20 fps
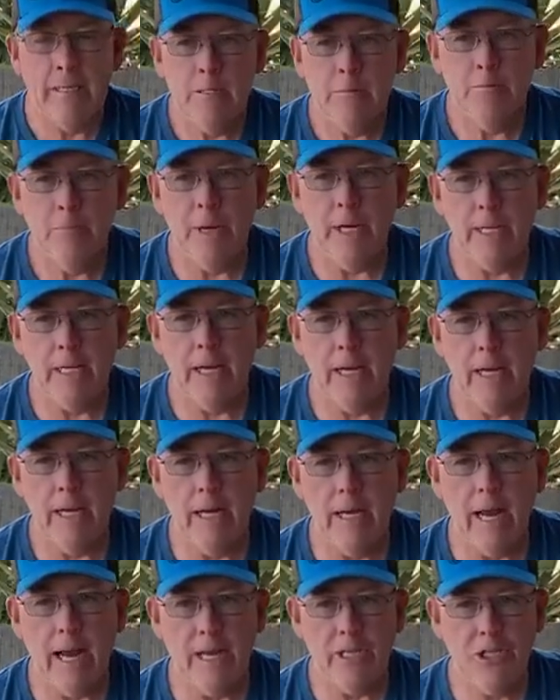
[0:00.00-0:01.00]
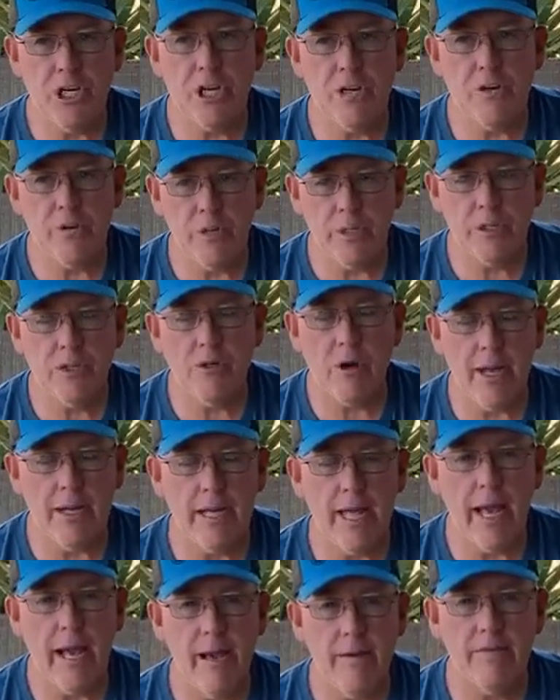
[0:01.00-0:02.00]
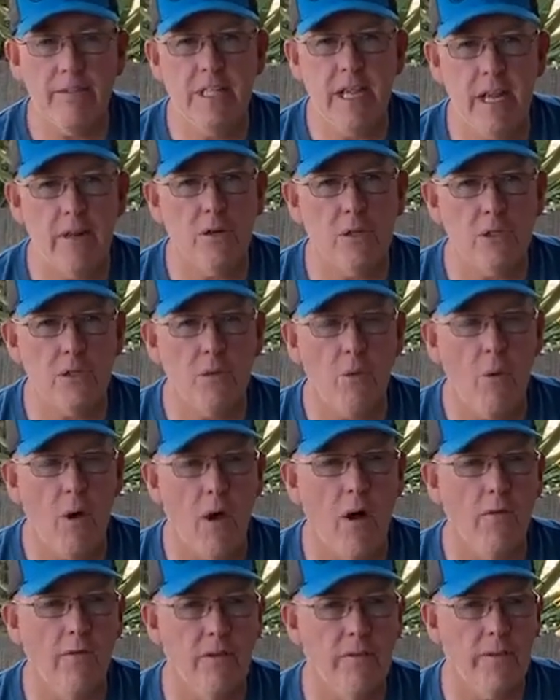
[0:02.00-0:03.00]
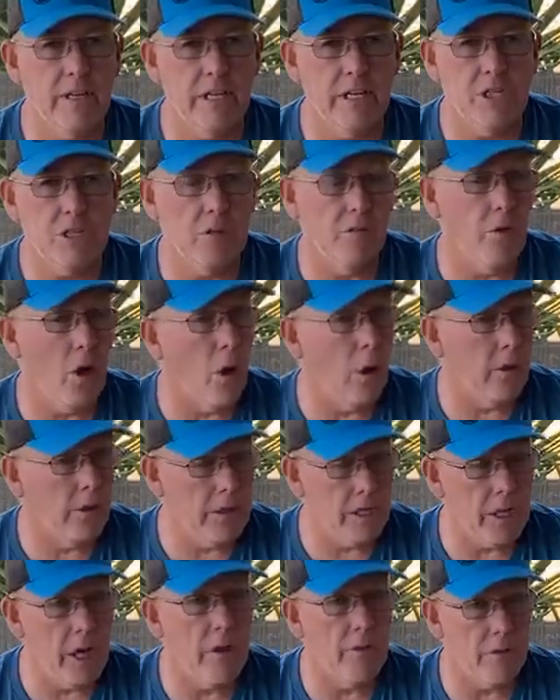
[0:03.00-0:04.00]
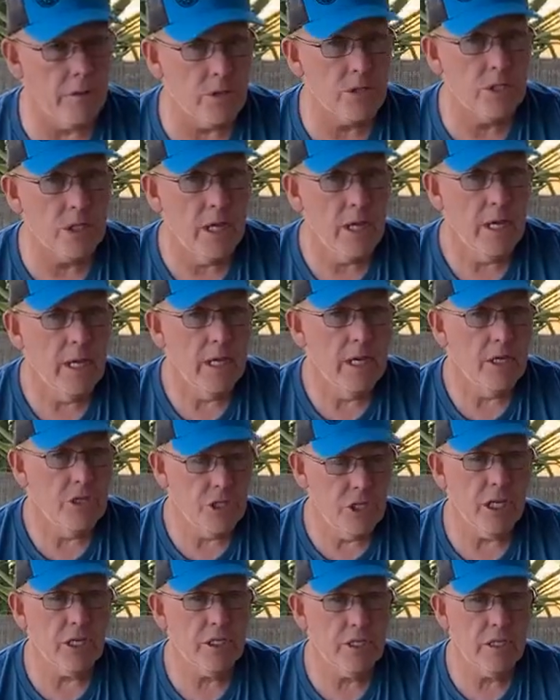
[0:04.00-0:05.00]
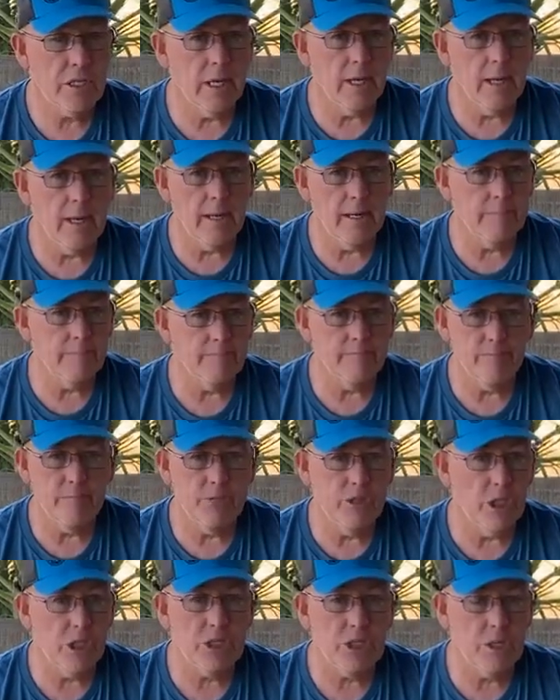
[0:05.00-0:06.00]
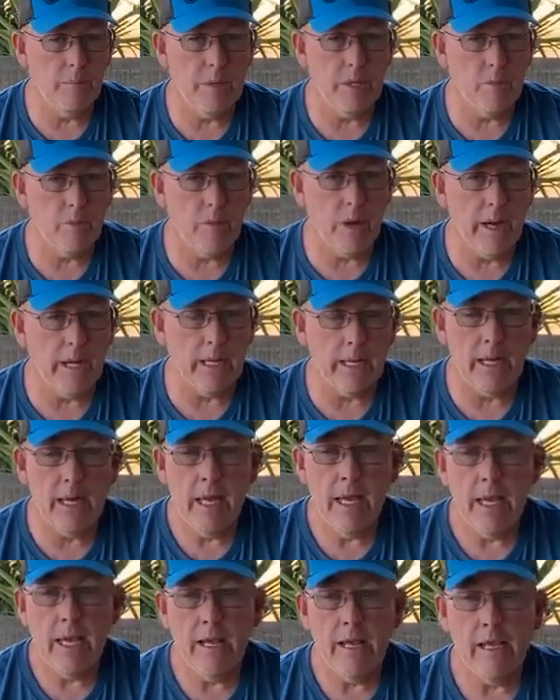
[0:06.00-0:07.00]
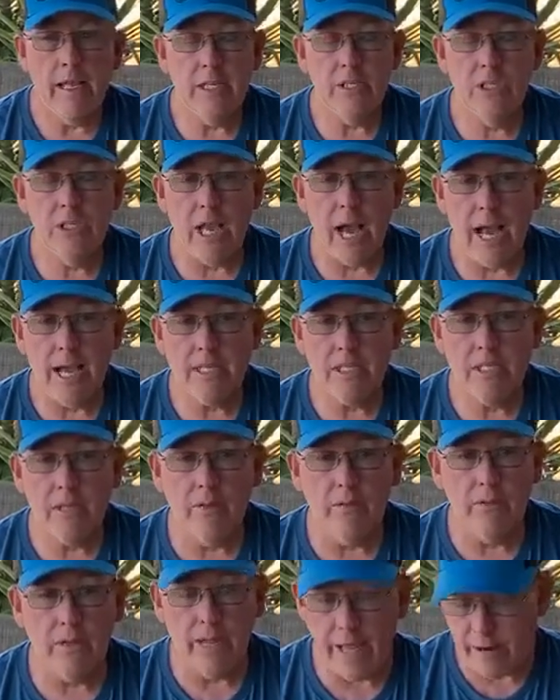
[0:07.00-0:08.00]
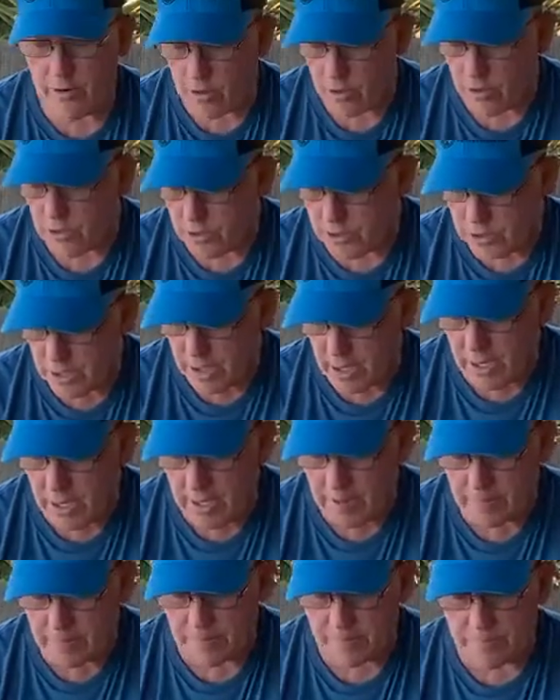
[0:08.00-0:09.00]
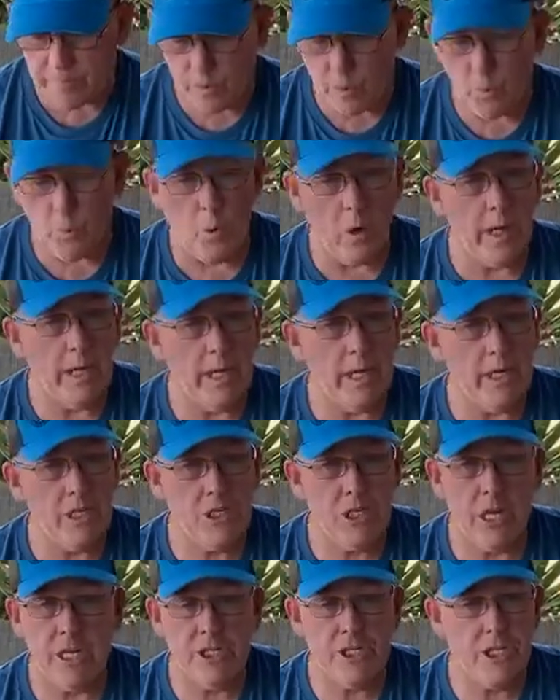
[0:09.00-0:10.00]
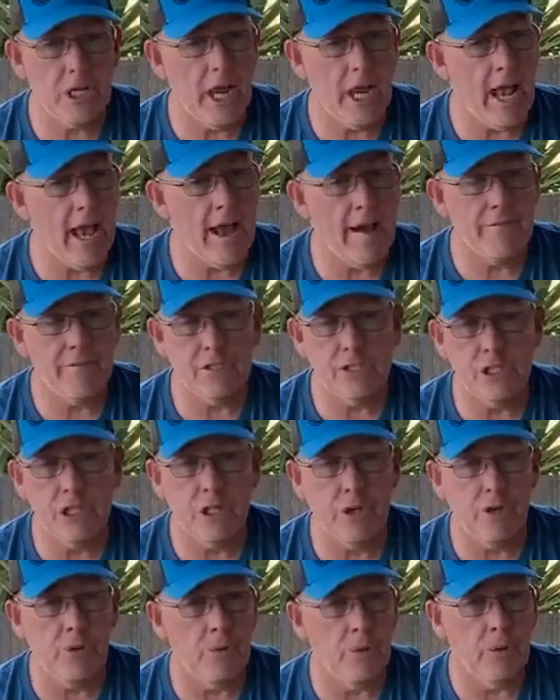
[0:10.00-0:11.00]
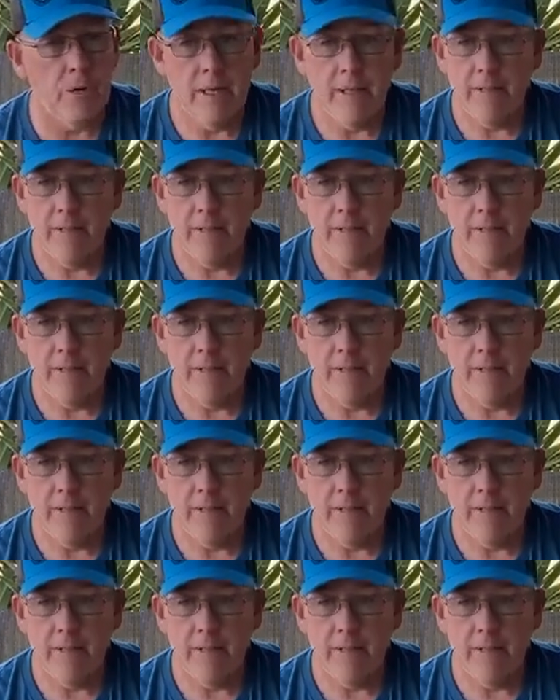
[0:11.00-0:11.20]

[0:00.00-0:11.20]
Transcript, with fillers: But uh, I generally tried to have 10 or 12 of each of all the others just, uh, just to be ready. The size of letters, um, one inch, inch and a half, and two.